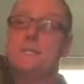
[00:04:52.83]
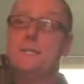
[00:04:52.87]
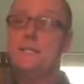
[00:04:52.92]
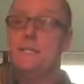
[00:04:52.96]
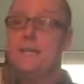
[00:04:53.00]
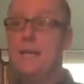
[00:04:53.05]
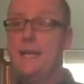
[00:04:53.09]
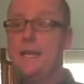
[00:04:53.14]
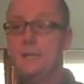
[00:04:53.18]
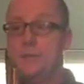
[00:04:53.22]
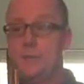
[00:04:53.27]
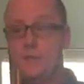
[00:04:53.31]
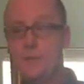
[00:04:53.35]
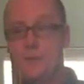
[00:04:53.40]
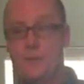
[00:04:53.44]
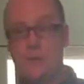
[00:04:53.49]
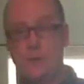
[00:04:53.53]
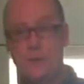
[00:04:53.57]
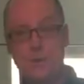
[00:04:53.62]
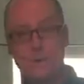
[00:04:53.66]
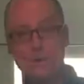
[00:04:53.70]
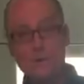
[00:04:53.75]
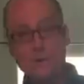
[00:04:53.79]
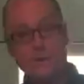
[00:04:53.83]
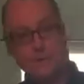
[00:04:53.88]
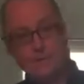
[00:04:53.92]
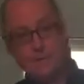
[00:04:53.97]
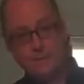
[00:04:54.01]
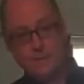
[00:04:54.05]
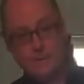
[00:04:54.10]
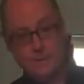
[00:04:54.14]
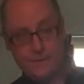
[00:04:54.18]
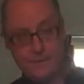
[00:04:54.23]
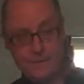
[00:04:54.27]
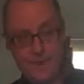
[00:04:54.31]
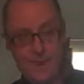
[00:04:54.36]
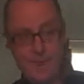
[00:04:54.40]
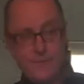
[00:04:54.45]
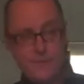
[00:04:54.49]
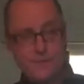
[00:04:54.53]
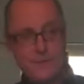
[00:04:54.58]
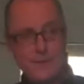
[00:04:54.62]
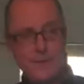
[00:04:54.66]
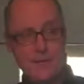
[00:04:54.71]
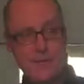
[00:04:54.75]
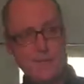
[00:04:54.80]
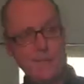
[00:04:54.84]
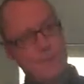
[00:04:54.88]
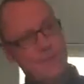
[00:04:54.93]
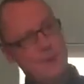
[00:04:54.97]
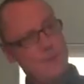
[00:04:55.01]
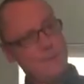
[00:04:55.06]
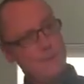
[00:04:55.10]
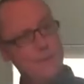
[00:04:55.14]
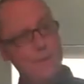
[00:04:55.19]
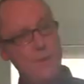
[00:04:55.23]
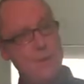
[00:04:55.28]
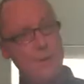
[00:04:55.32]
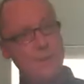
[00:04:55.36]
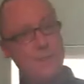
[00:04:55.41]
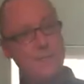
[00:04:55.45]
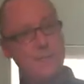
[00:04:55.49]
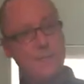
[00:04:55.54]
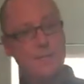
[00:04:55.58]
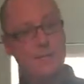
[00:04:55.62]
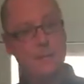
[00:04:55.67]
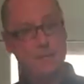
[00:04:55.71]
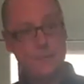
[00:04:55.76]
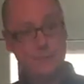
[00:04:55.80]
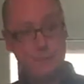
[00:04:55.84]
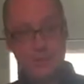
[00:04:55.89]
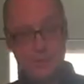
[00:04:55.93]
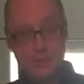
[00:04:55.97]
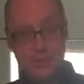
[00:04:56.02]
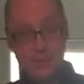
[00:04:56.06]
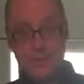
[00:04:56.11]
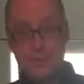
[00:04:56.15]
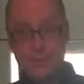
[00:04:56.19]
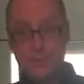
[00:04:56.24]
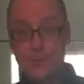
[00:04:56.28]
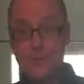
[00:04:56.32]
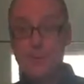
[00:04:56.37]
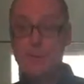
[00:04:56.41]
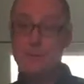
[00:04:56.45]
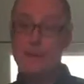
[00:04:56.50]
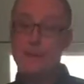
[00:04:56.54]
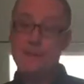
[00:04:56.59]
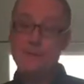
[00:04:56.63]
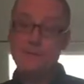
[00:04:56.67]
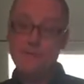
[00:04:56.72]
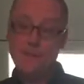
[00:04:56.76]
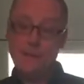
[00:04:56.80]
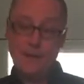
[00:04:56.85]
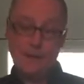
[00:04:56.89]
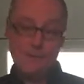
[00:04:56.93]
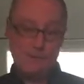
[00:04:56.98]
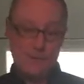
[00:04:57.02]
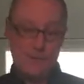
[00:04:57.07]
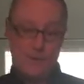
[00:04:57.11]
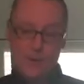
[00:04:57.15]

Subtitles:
Today at the show, the factory direct price is $395.